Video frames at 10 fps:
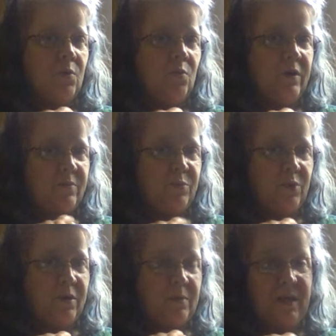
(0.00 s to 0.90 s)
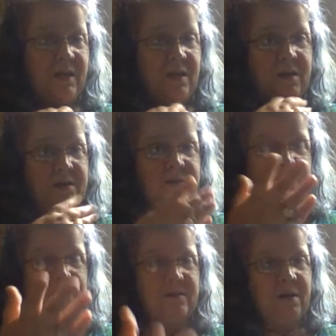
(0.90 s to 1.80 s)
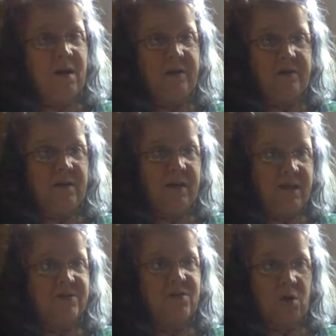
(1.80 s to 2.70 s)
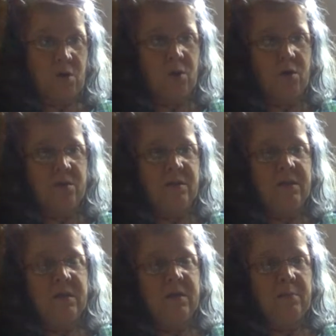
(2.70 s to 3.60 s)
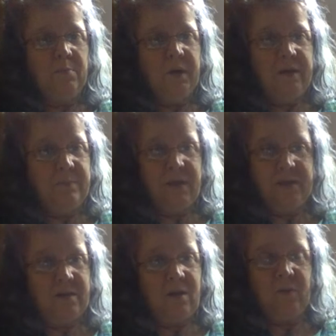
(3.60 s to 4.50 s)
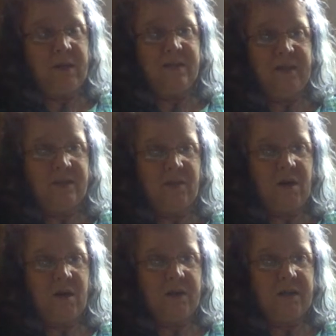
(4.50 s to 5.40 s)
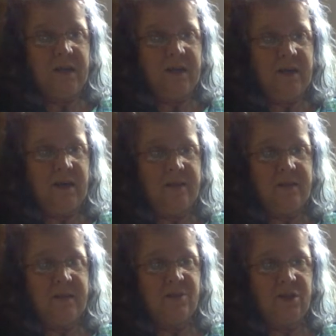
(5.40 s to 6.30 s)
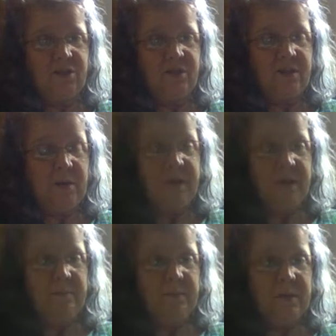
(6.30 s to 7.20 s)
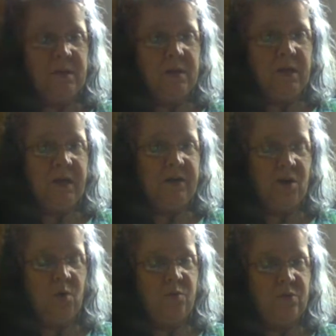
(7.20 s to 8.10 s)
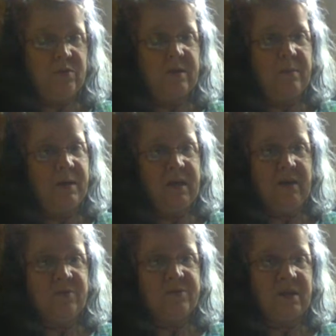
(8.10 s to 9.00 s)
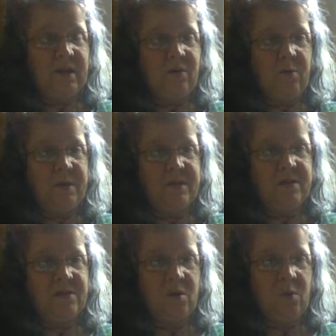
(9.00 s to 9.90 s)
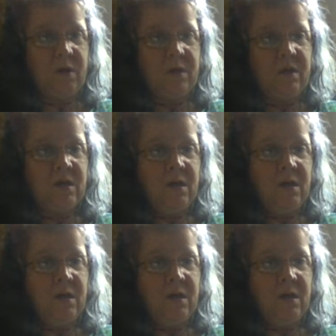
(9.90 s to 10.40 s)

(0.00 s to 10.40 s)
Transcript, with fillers: with Brooke because not against her, but because I don't like TikTok and I think she should dump them and go through somebody else to get her business going